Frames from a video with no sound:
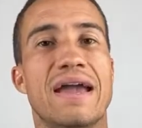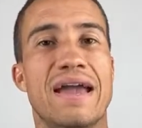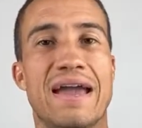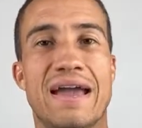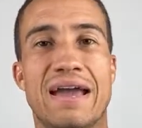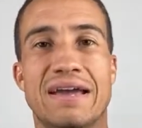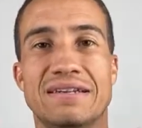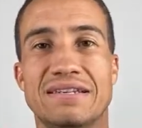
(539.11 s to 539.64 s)

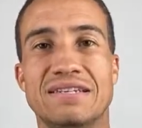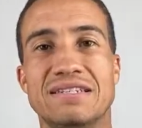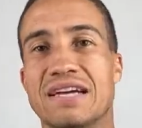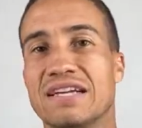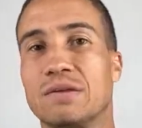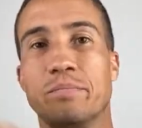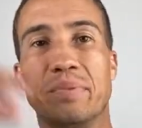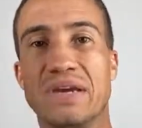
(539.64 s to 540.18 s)
And he's
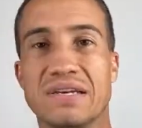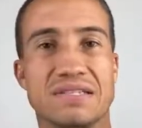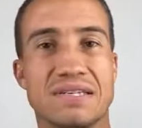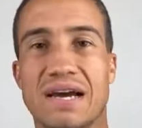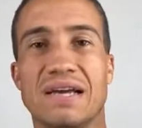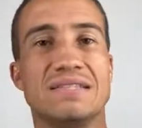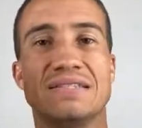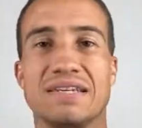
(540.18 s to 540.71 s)
not the biggest
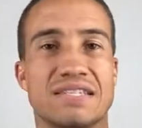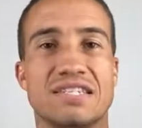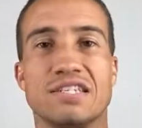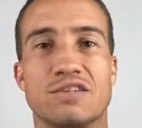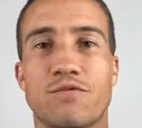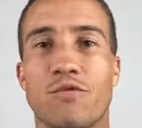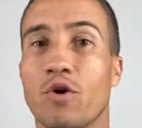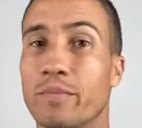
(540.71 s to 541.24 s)
guy. He's not
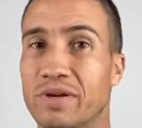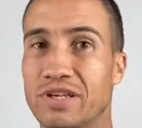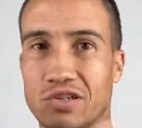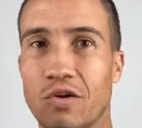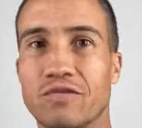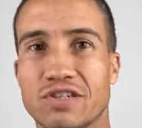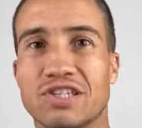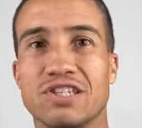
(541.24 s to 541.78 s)
6'4", but he's
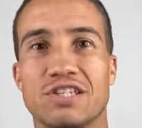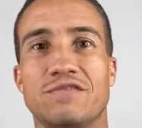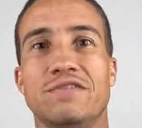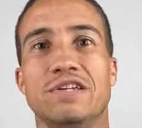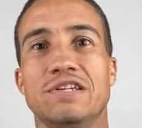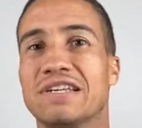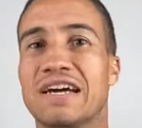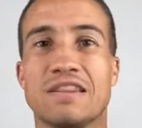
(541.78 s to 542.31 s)
over 6
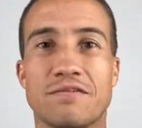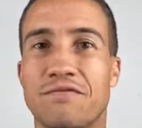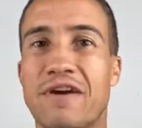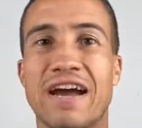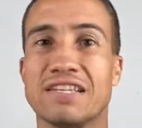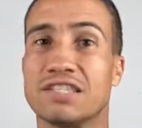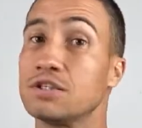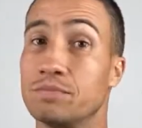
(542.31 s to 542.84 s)
feet. Not the
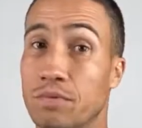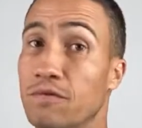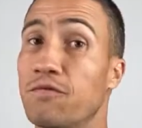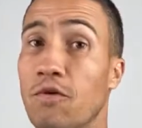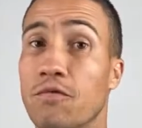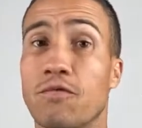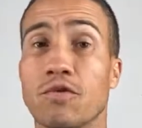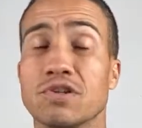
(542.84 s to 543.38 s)
fastest, but
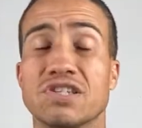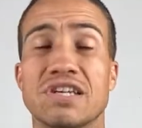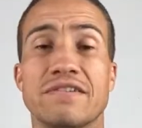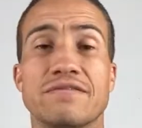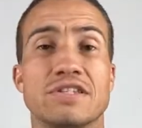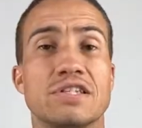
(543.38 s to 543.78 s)
4.47 is